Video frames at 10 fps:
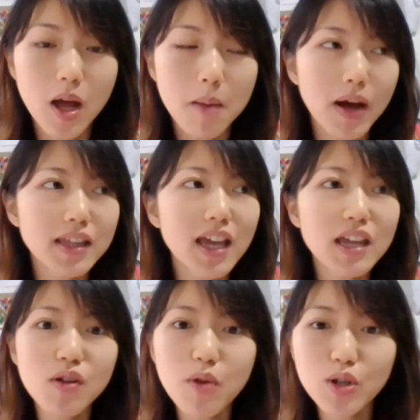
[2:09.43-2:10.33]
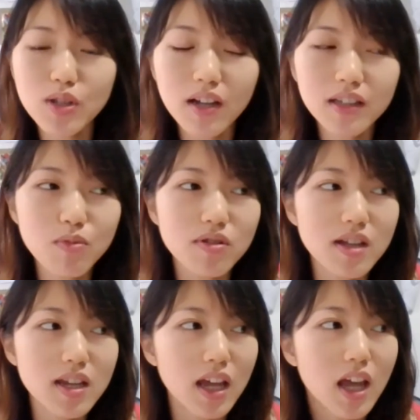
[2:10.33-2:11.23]
But yet even when you tell them, you
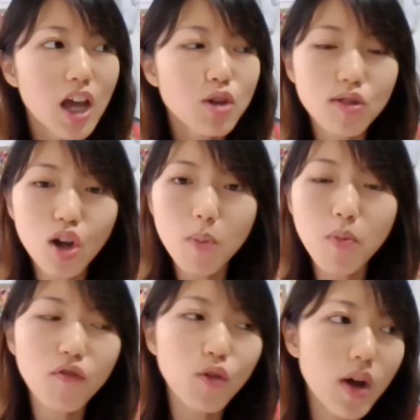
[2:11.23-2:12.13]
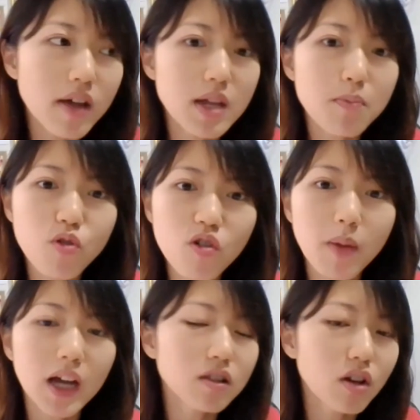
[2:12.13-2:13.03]
say that you saw your portfolio has improved
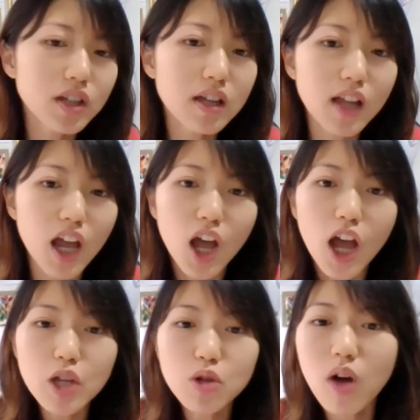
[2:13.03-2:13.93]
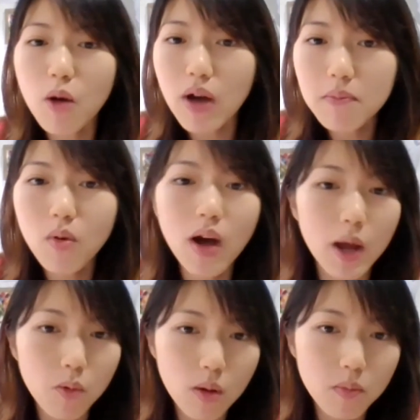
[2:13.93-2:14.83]
by a lot, then like, hey, no, I want more,
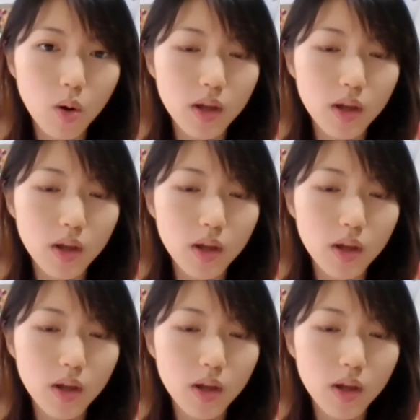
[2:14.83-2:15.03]
I want more.